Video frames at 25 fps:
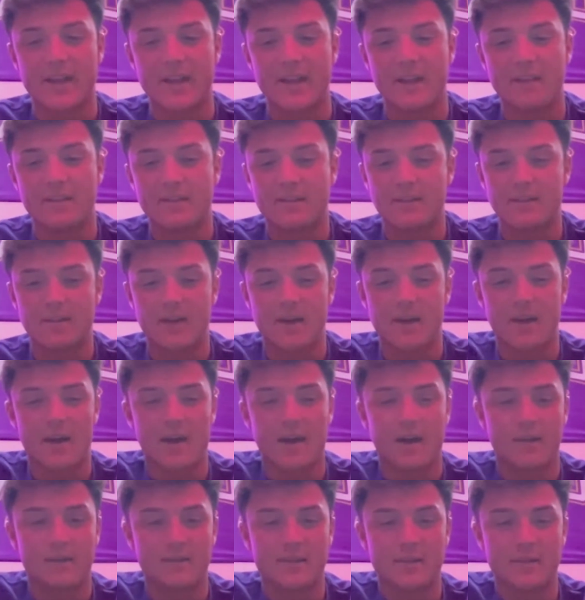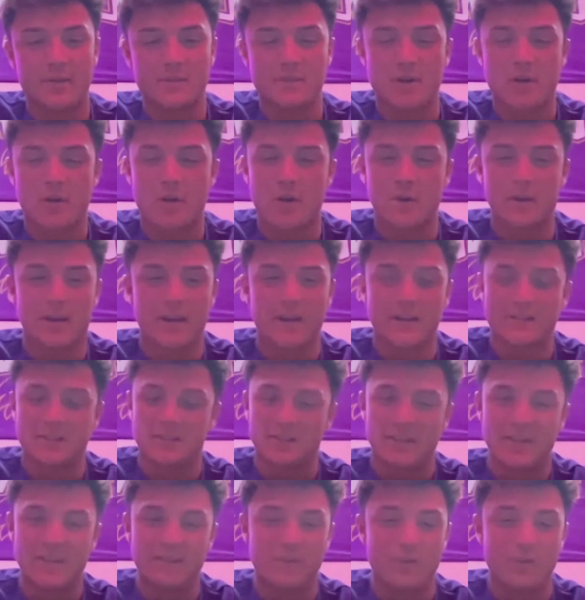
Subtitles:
It was hard, like to leave